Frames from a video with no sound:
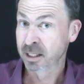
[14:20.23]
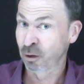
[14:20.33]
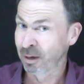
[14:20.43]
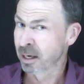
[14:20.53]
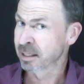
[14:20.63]

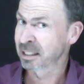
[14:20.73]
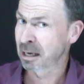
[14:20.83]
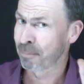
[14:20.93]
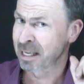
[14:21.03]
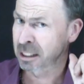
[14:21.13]
So he realized there's
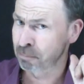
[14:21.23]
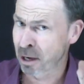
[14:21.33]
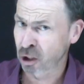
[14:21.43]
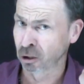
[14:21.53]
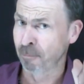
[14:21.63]
something
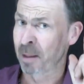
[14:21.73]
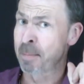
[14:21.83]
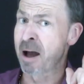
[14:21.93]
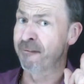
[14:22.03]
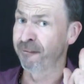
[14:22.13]
special
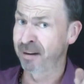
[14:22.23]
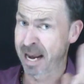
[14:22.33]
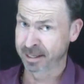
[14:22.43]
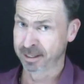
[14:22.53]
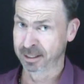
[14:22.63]
about
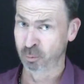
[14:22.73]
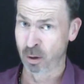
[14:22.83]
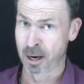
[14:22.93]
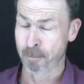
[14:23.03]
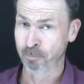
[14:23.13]
flatness as
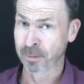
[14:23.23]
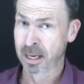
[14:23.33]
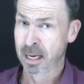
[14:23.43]
well.